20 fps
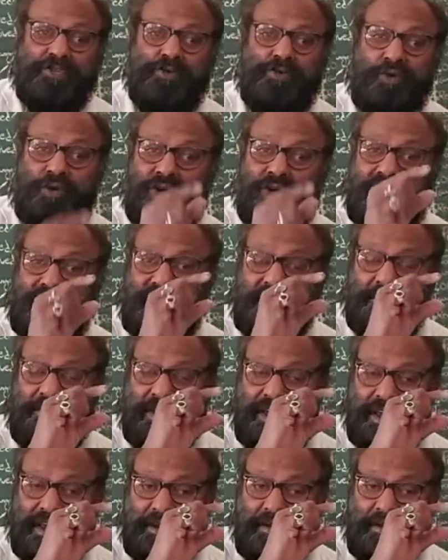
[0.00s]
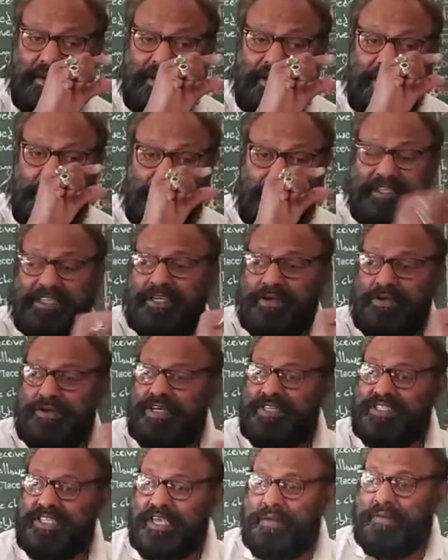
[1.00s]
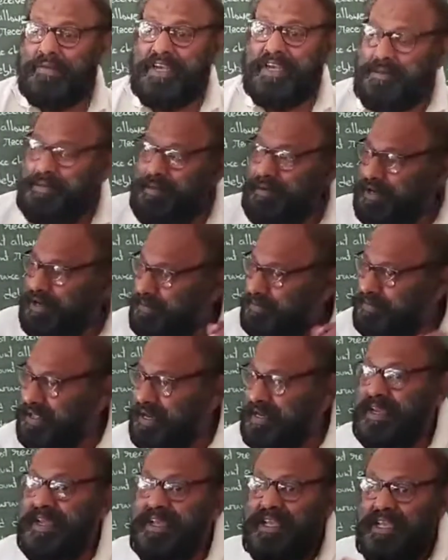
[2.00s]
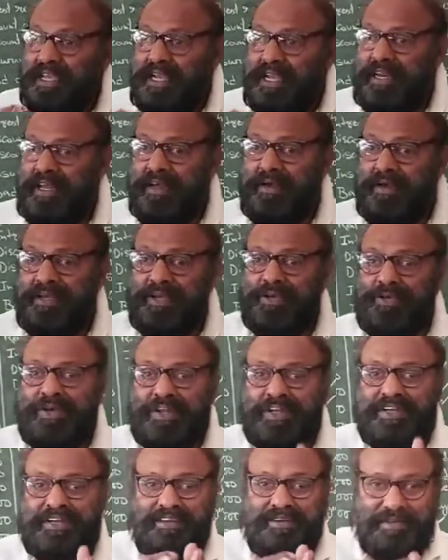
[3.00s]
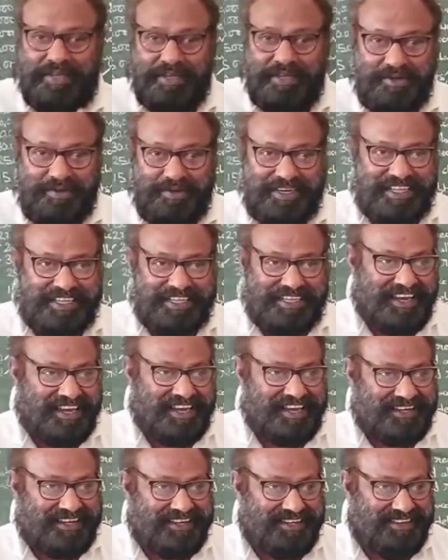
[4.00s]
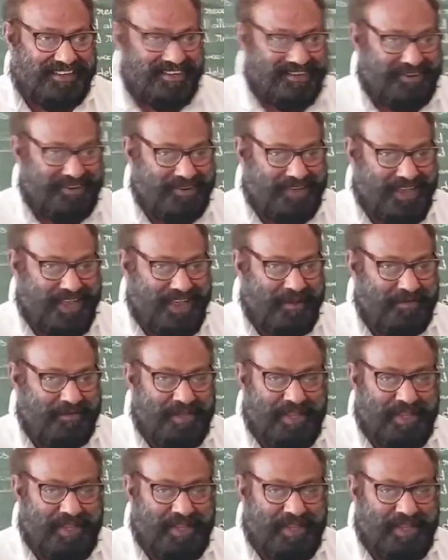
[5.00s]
Don't leave a particular segment. If you leave that, you will be disconnected. Okay?